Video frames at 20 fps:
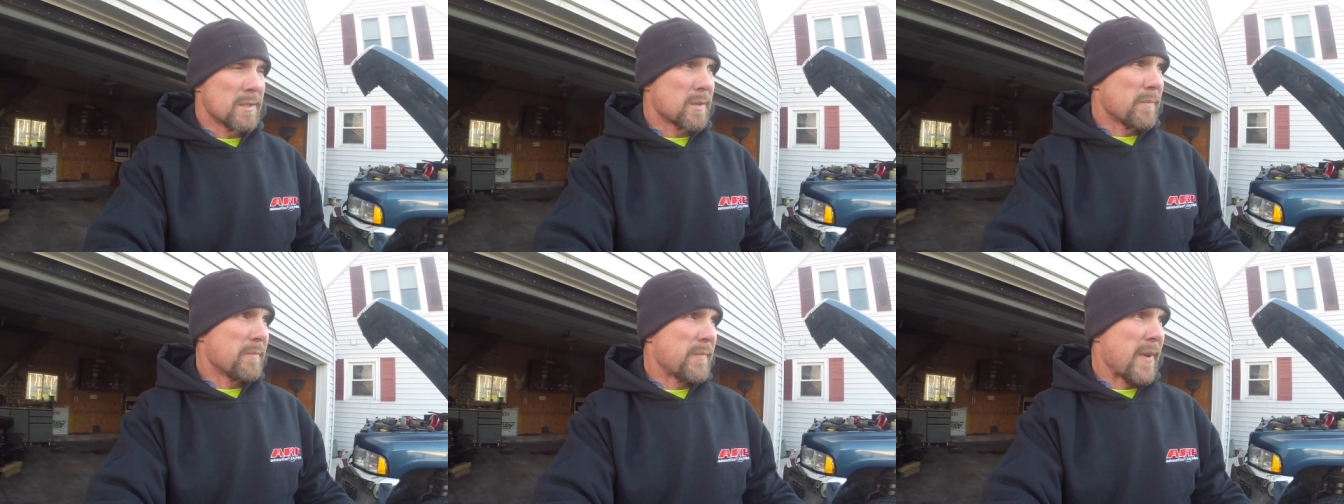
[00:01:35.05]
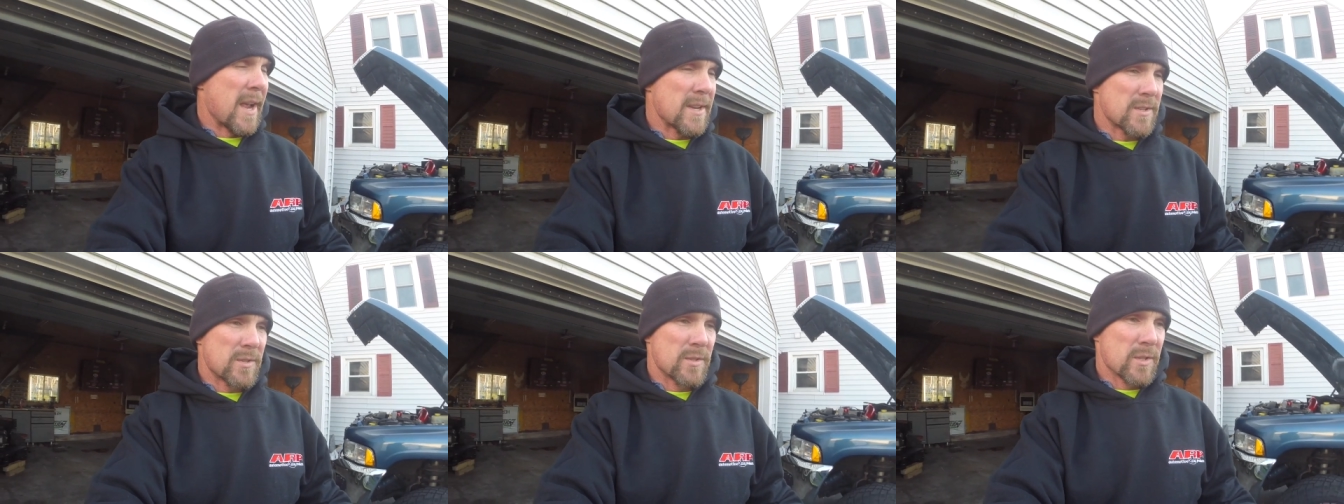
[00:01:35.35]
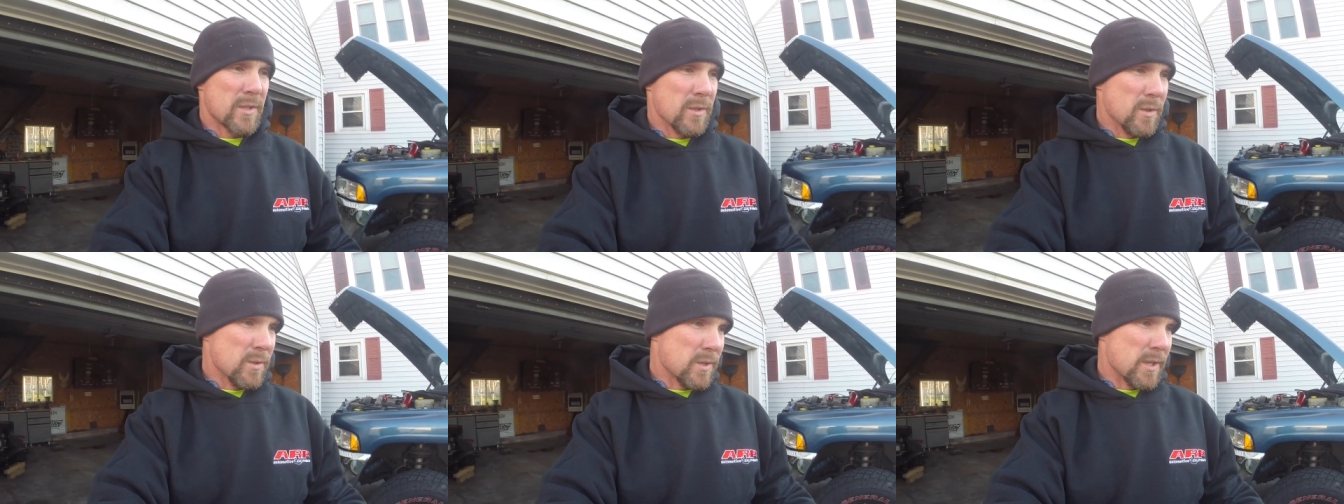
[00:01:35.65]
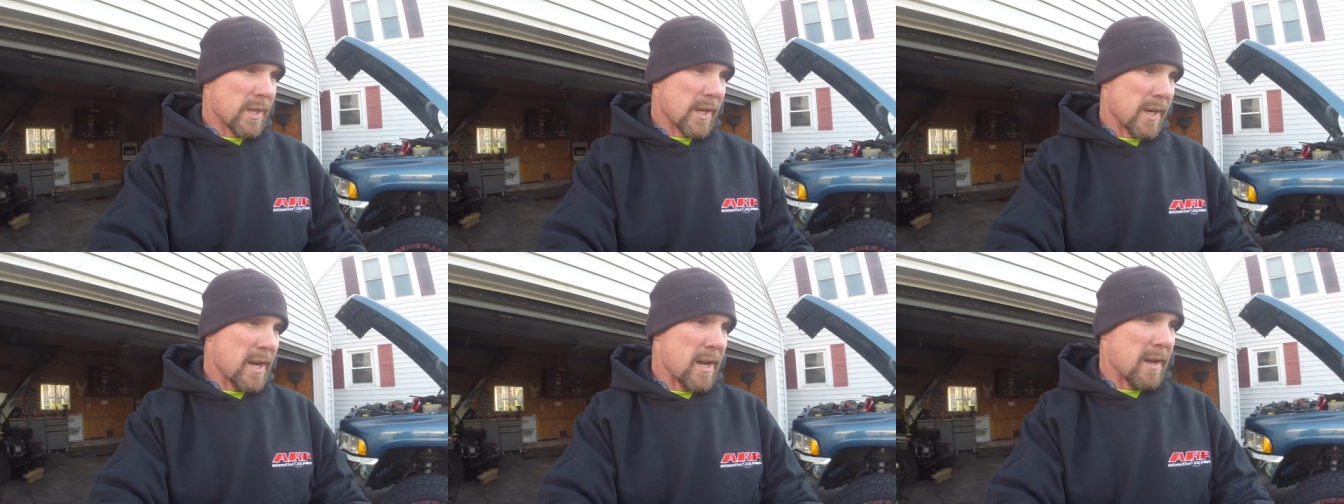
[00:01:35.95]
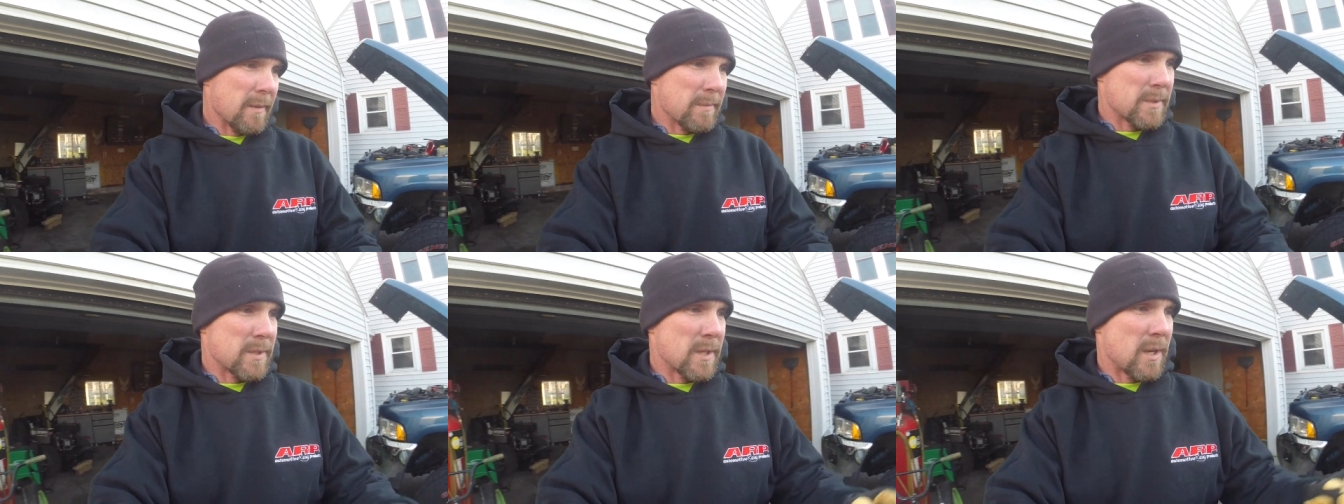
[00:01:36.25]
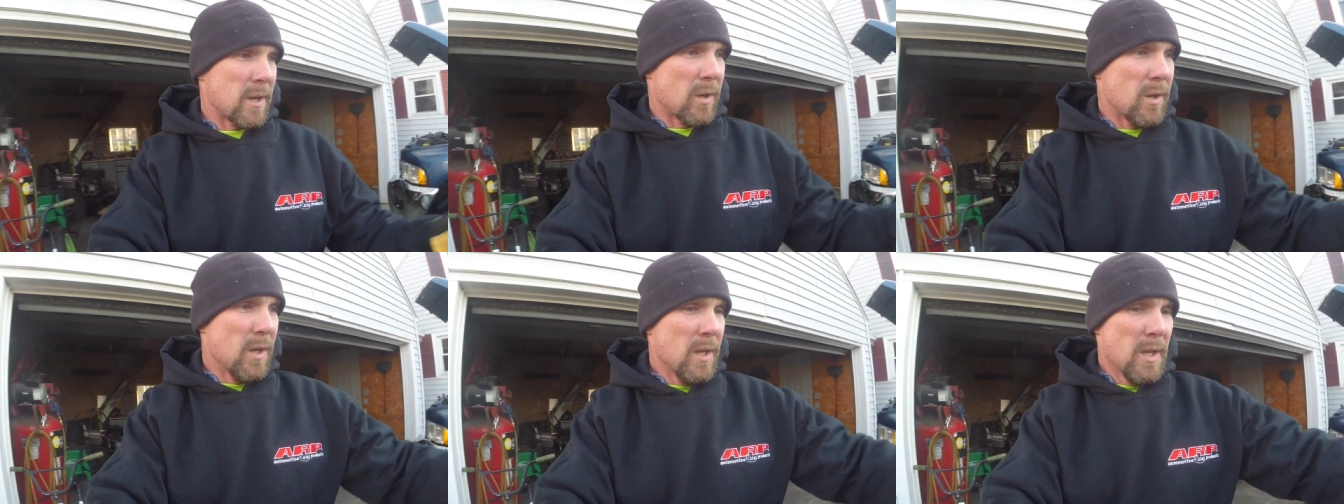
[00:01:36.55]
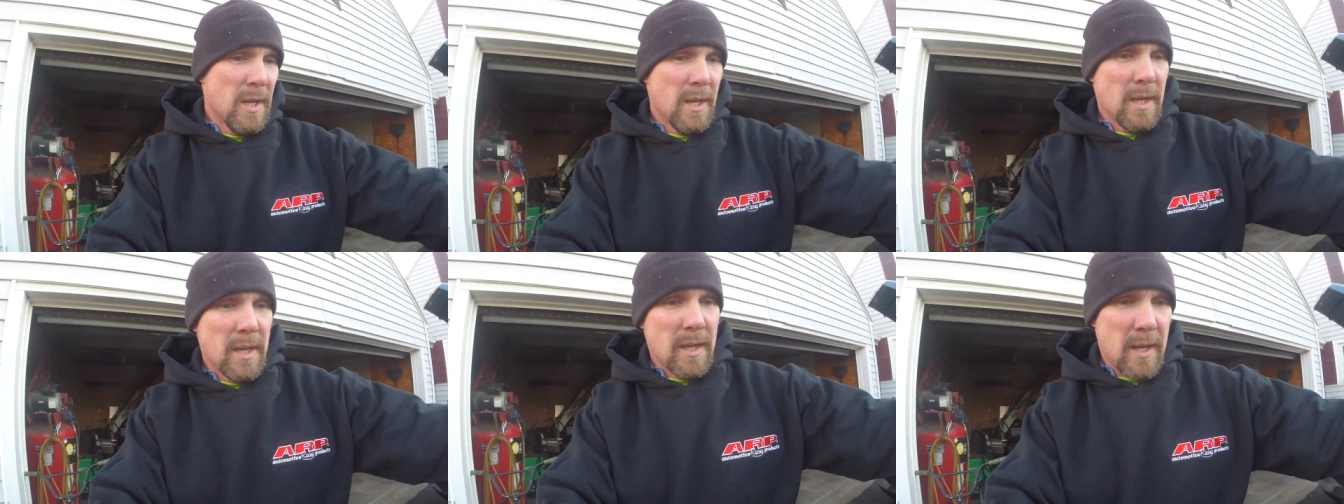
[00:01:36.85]
and some fasteners loosening up. So
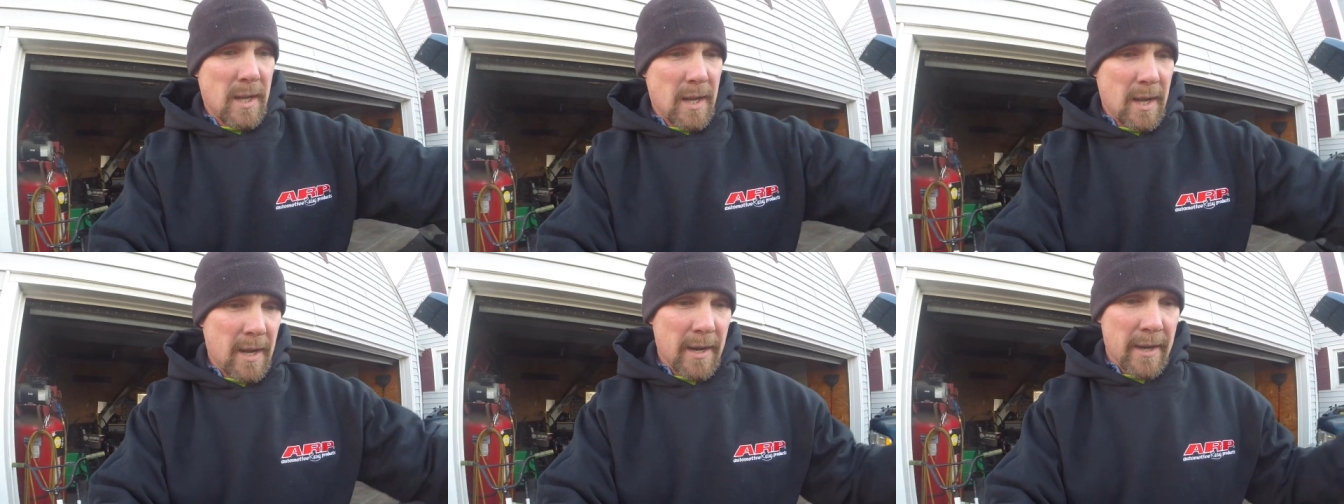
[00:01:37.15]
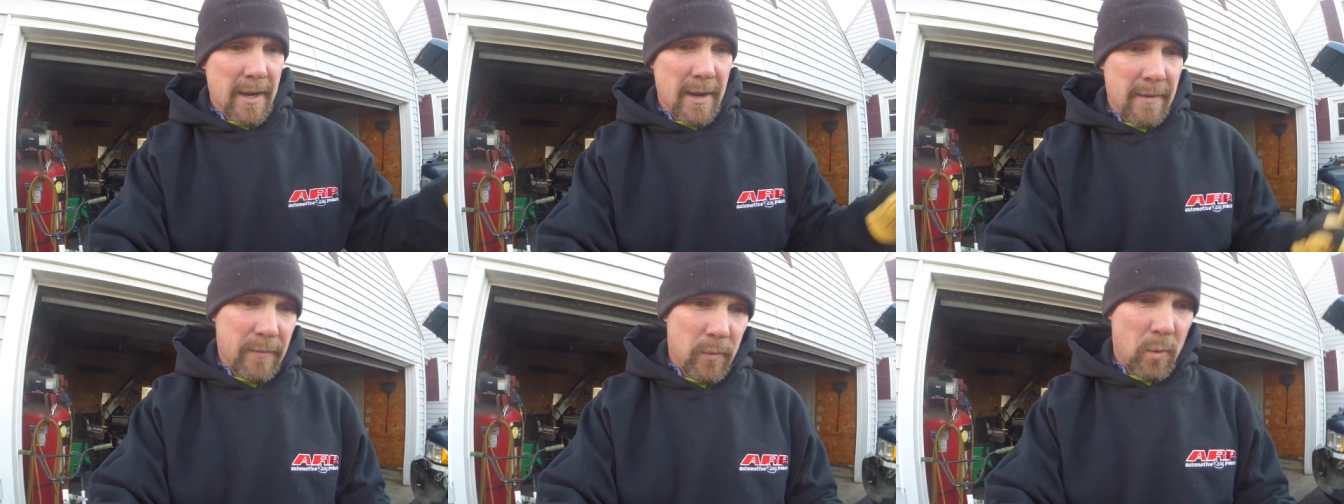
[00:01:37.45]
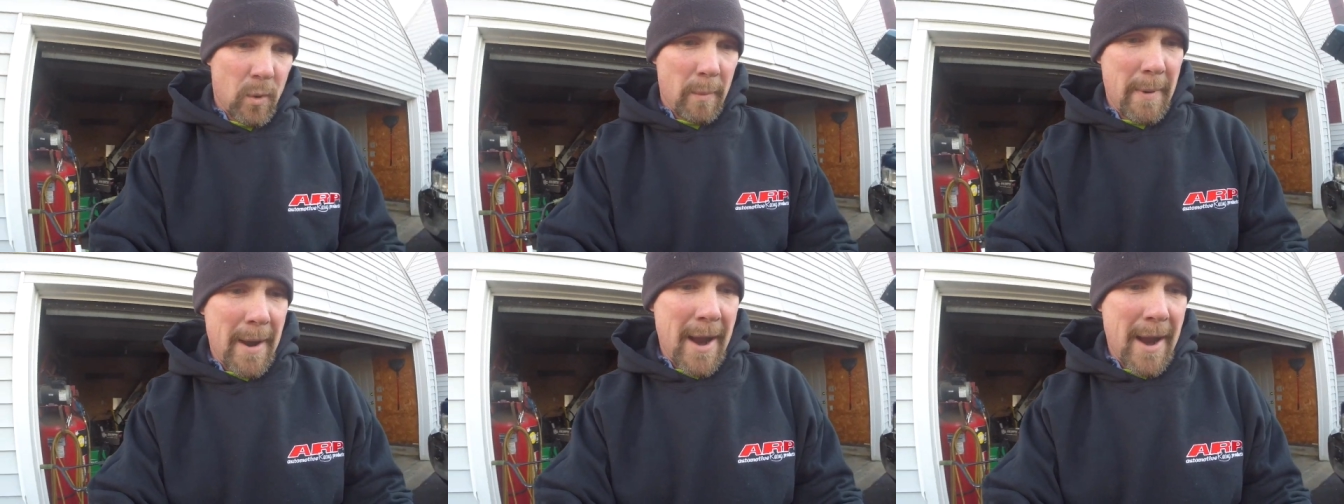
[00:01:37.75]
I got three